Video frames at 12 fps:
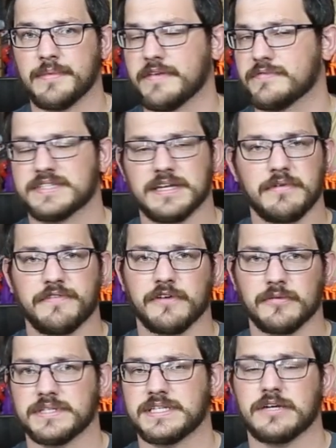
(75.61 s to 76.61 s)
They've sent me
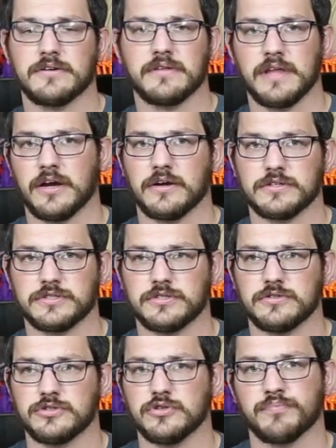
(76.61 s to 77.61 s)
filaments here and there
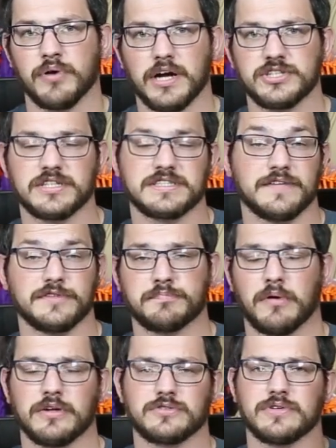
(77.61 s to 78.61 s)
to do projects. They've
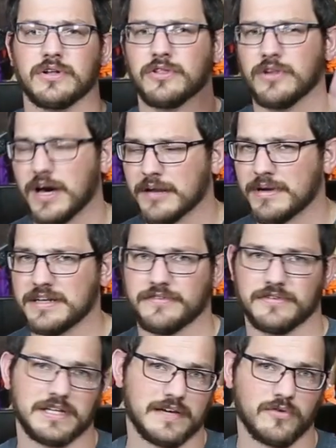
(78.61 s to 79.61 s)
sponsored a lot of my
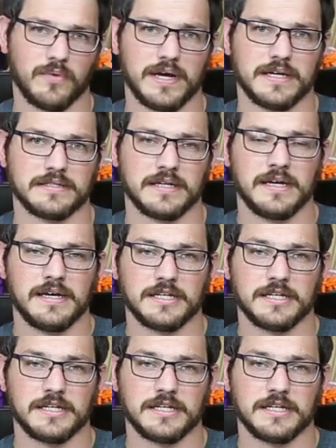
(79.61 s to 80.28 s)
different giveaways.